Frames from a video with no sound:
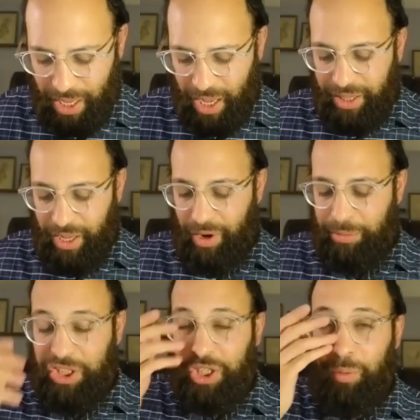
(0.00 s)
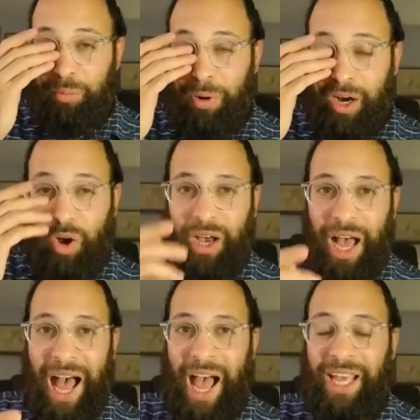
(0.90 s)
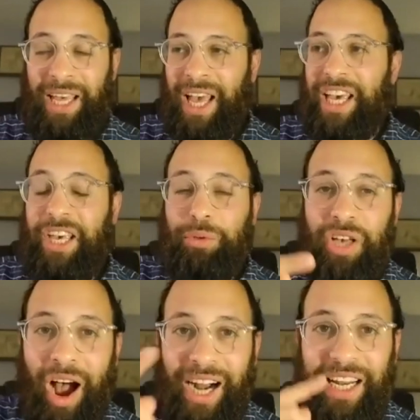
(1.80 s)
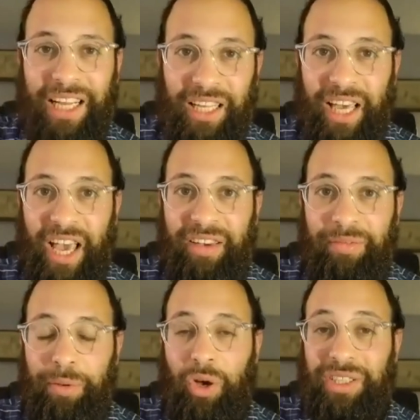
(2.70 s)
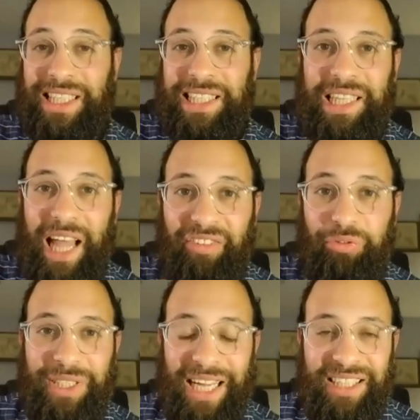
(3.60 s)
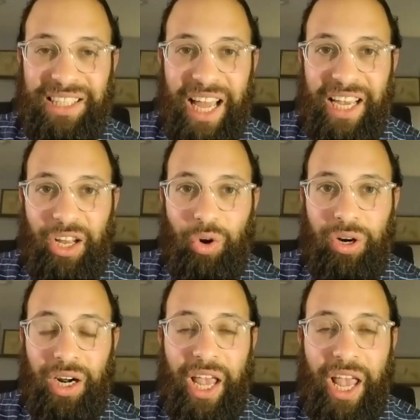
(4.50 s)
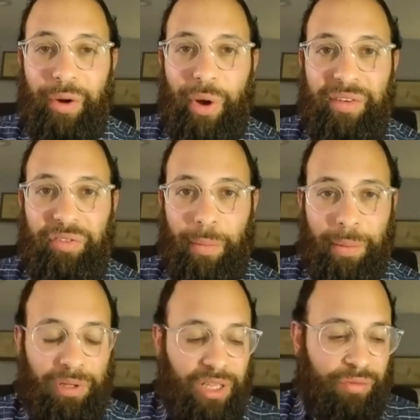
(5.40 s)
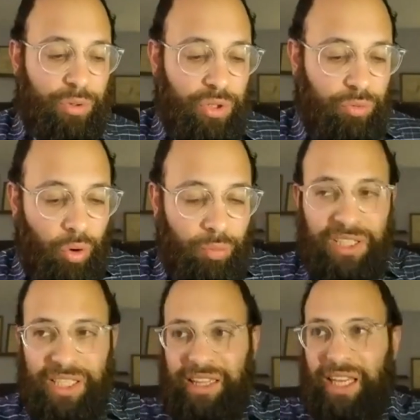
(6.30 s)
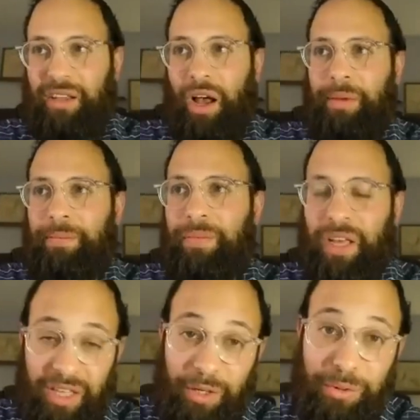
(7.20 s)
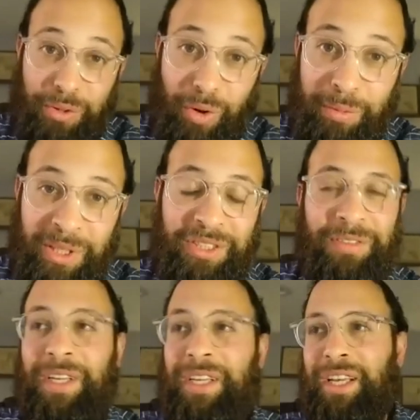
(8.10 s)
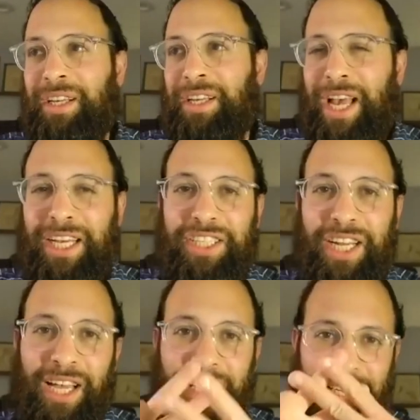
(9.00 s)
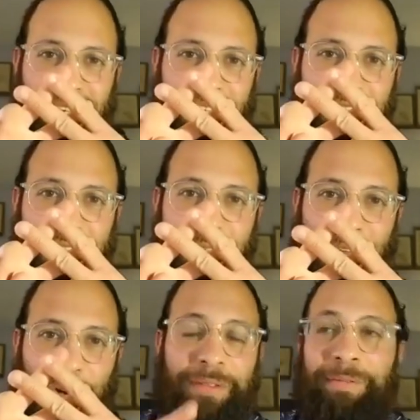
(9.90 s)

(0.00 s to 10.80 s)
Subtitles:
That Rebbe Shimon Bar Yochai, he was hiding in the cave because his life was at stake in order to get away from, I believe it was the Romans at that time. I think it was the Romans. Hashtag need a history note.